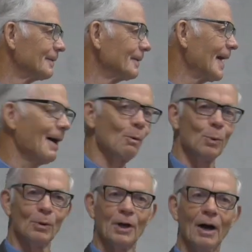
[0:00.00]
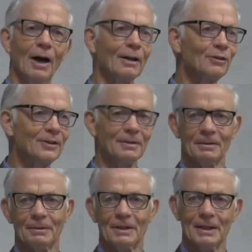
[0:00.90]
That will cause
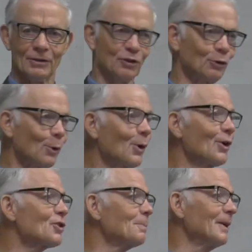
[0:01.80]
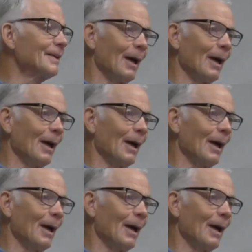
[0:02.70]
discouragement.